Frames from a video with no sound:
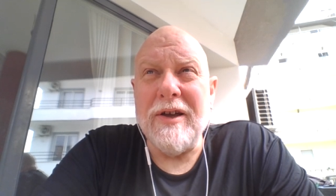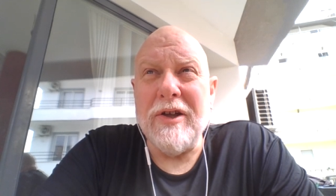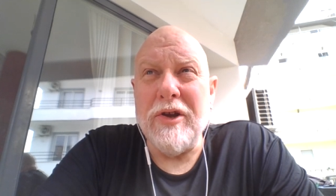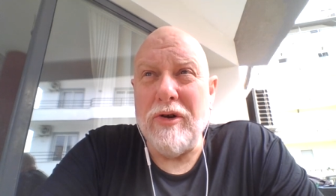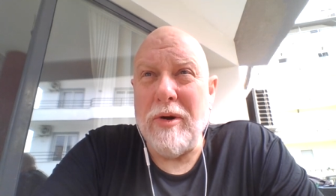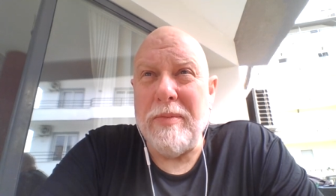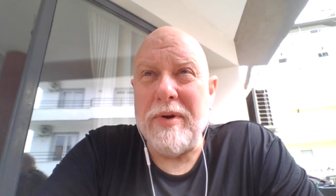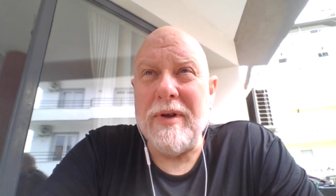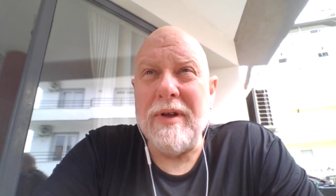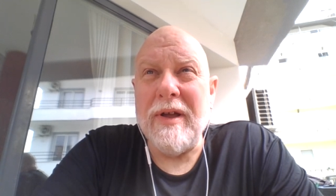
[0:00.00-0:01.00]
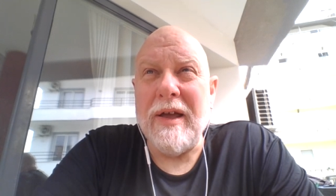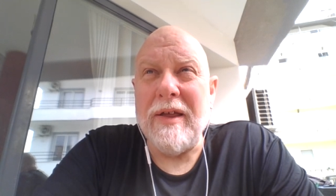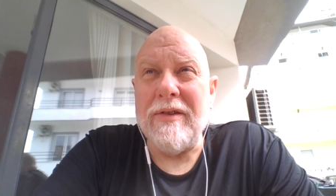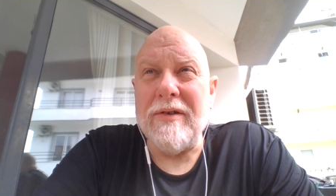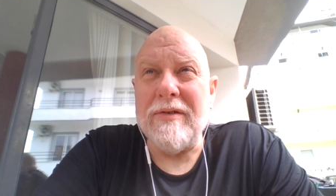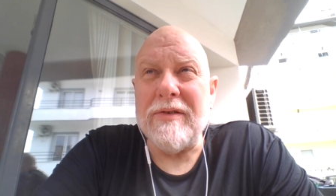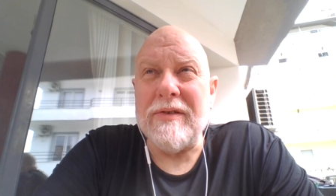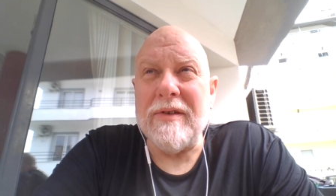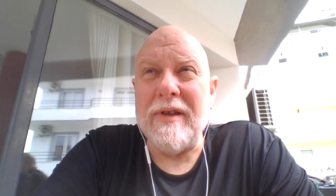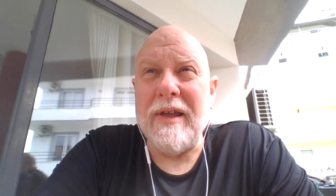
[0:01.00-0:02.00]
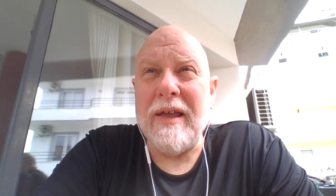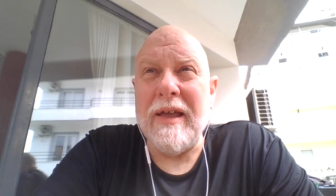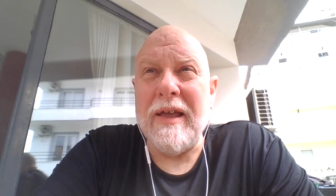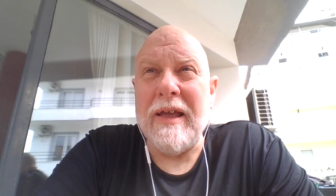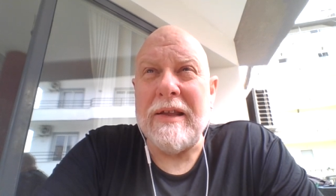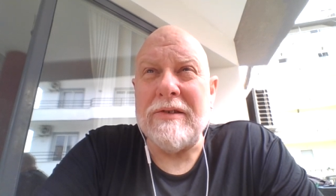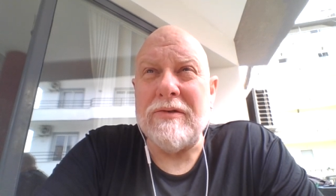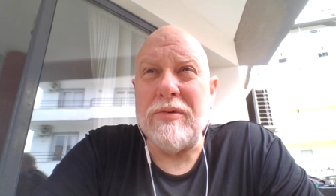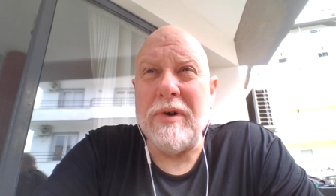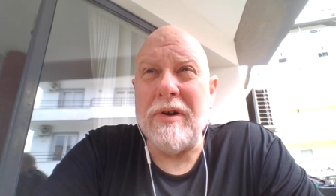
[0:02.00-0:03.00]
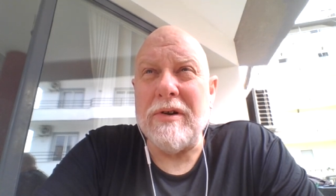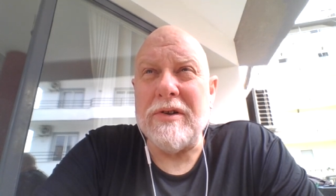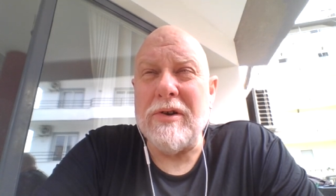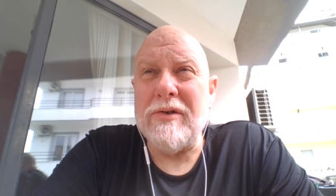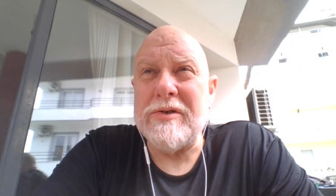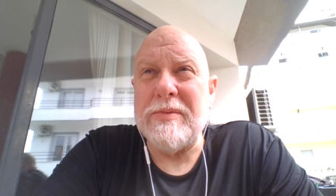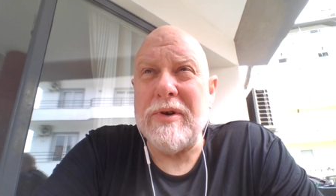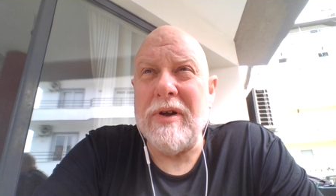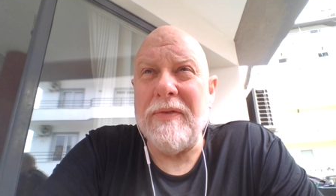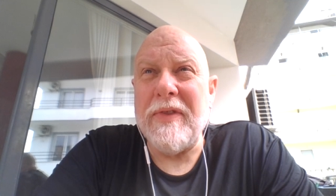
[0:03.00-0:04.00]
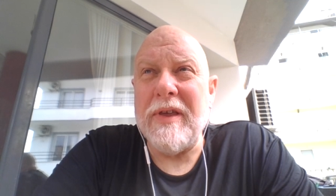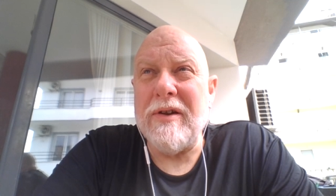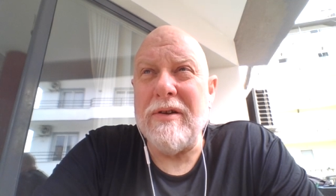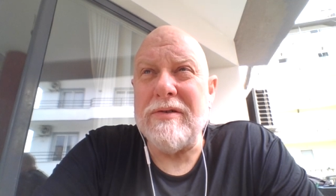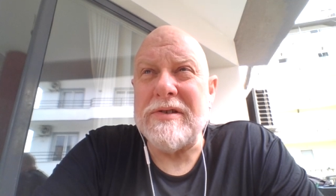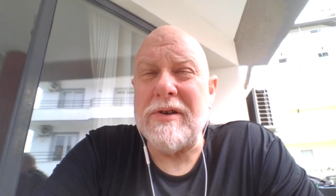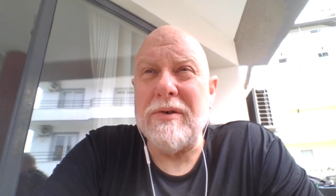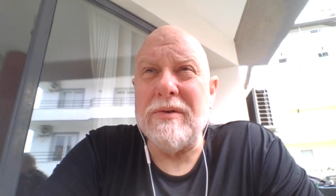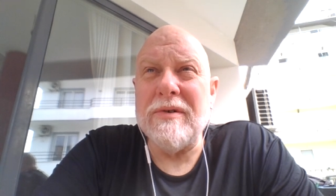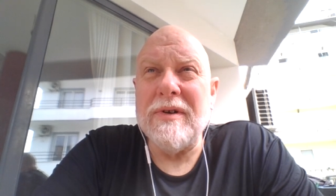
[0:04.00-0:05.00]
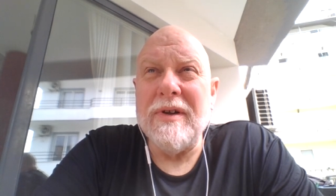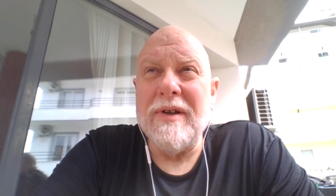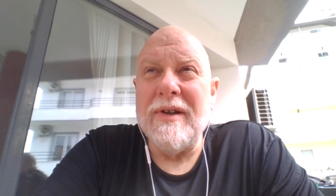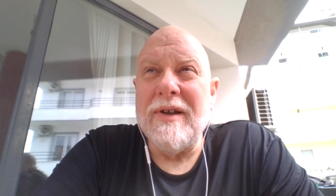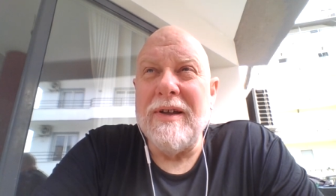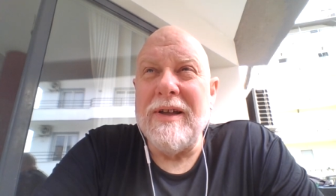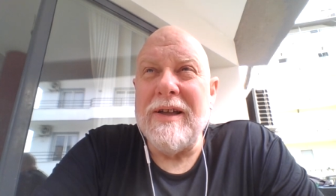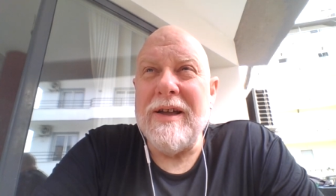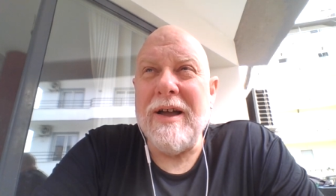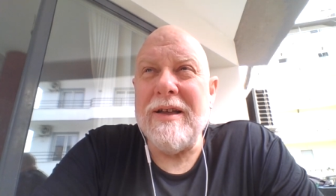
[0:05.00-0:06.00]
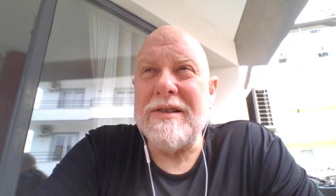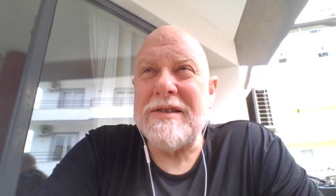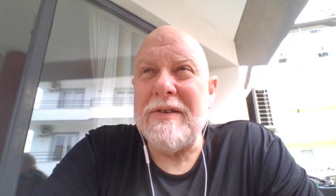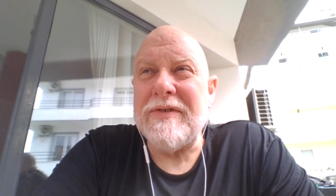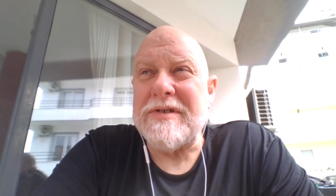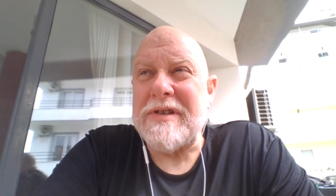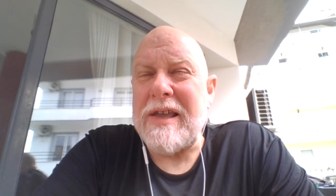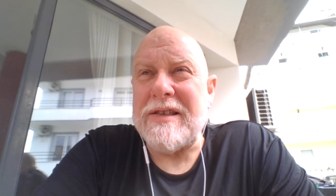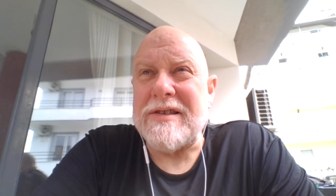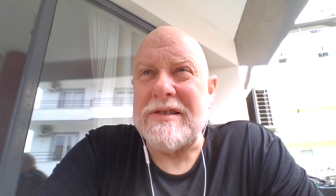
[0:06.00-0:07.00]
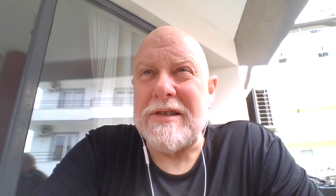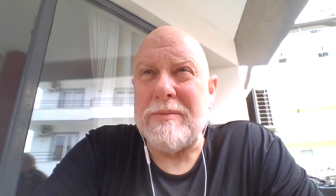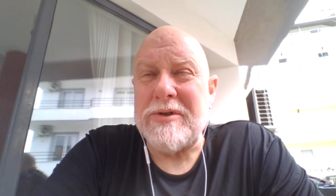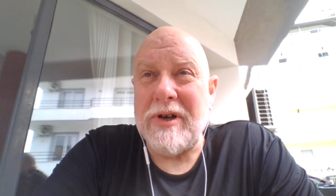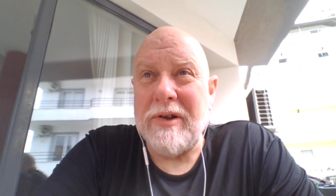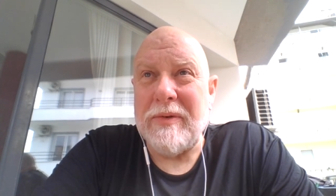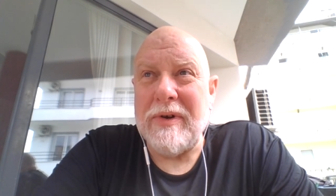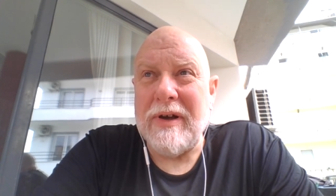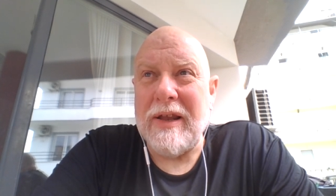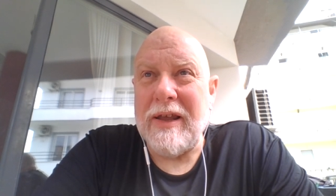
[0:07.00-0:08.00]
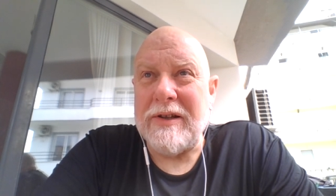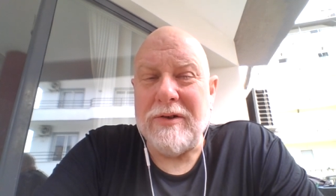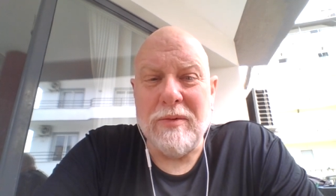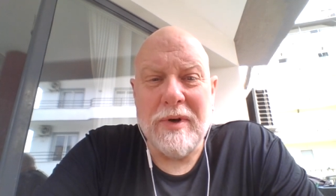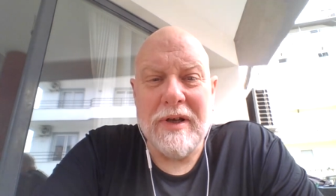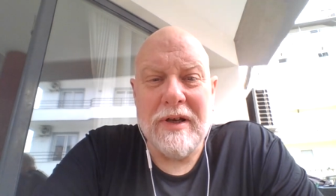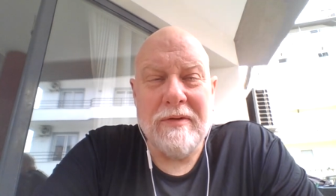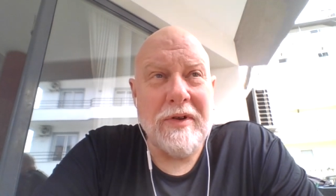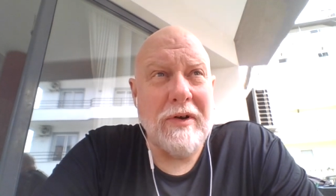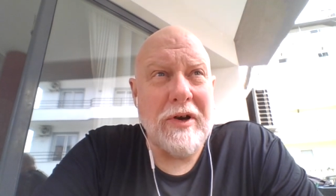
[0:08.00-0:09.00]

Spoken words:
Europe. And there's Antoine Artaud's book on theater. So It's safe to say it's a subgenre I like to read, even though I